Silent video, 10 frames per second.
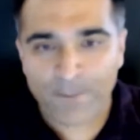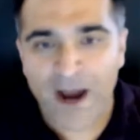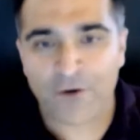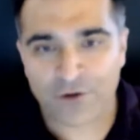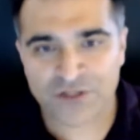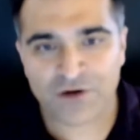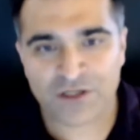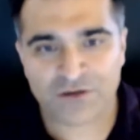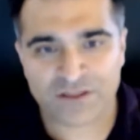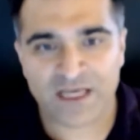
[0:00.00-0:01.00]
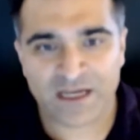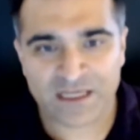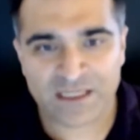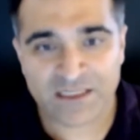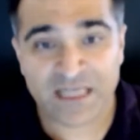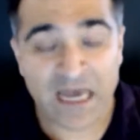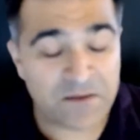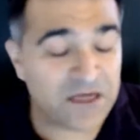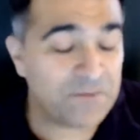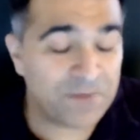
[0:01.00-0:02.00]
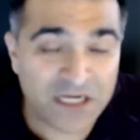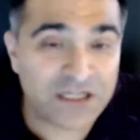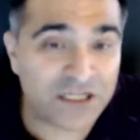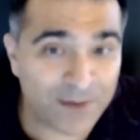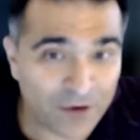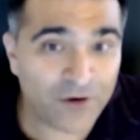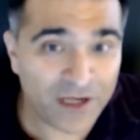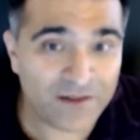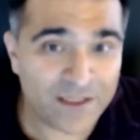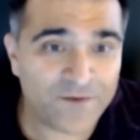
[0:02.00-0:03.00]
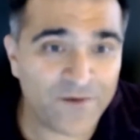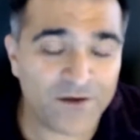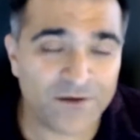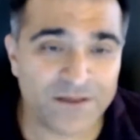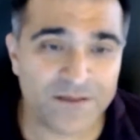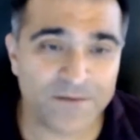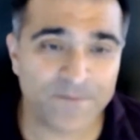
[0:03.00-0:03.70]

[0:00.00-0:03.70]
power structures that exist that could potentially be hurting these fields.